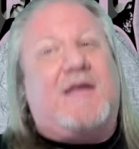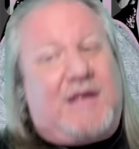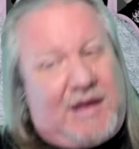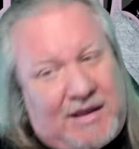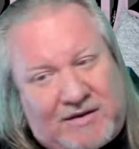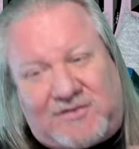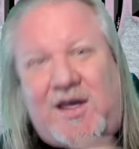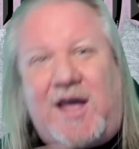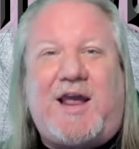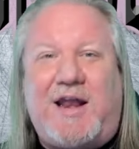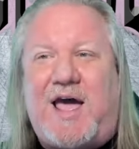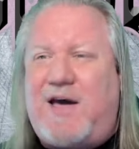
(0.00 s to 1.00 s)
In the
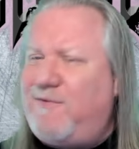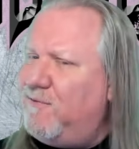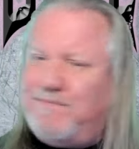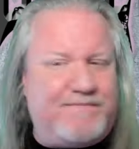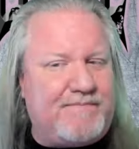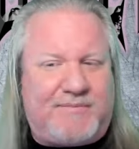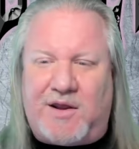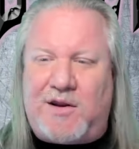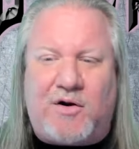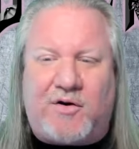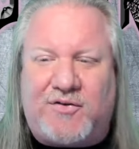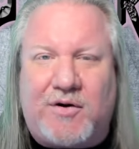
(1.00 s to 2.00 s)
second half,
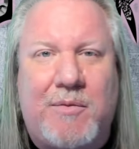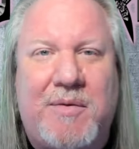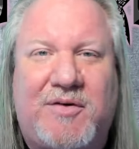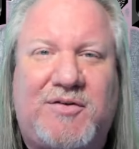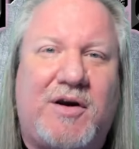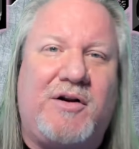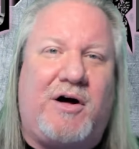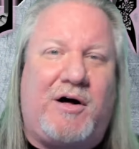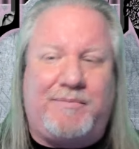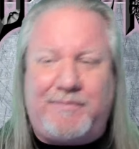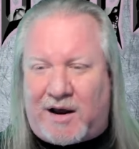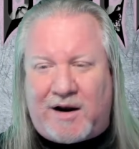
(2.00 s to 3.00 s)
didn't notice they were missing at
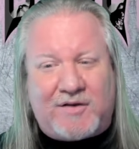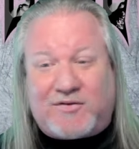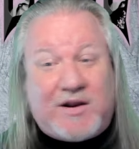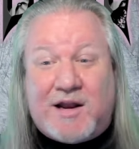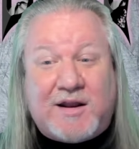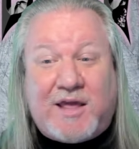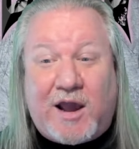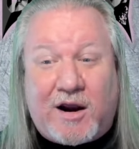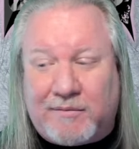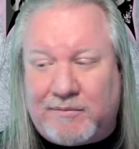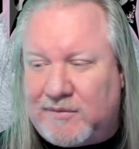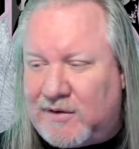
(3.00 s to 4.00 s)
all. Honestly, didn't
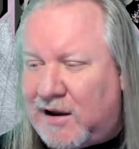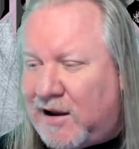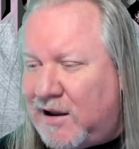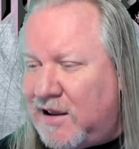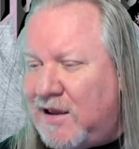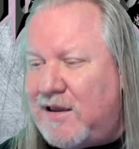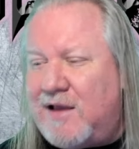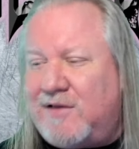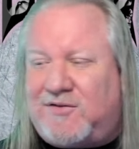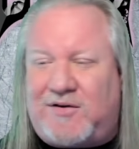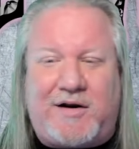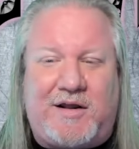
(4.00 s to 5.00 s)
care. It
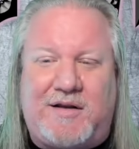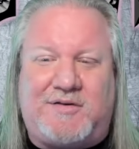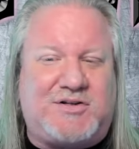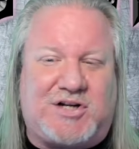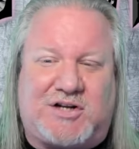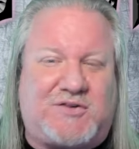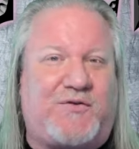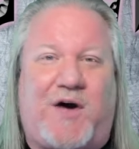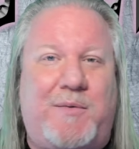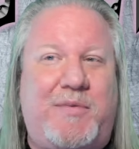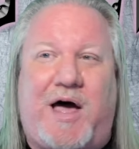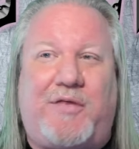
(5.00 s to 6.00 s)
sounded just
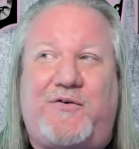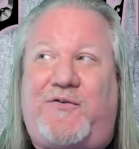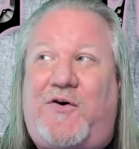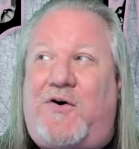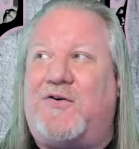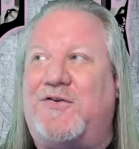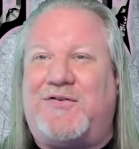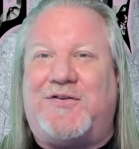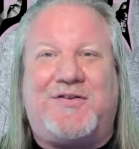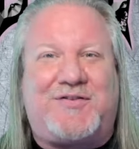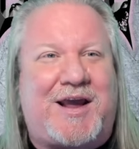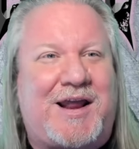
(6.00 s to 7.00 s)
fine without the vocals in
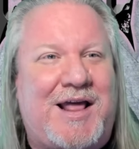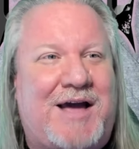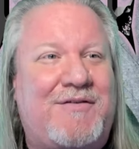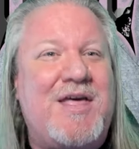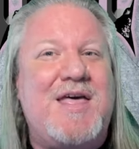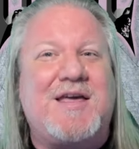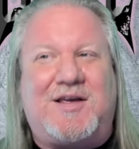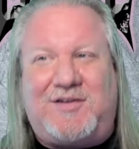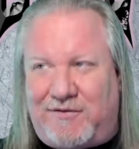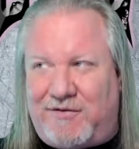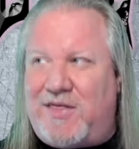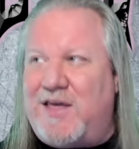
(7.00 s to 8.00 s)
the second half because
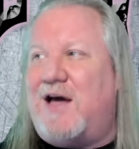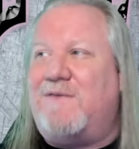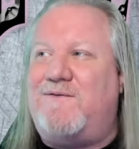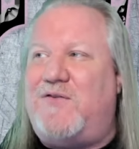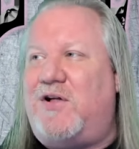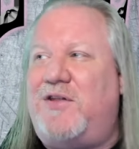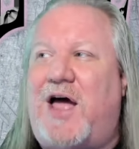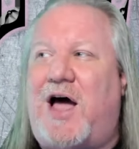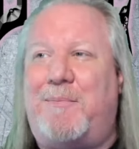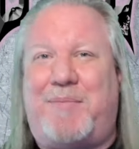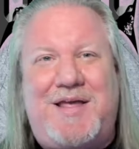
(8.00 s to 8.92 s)
everything got filled out.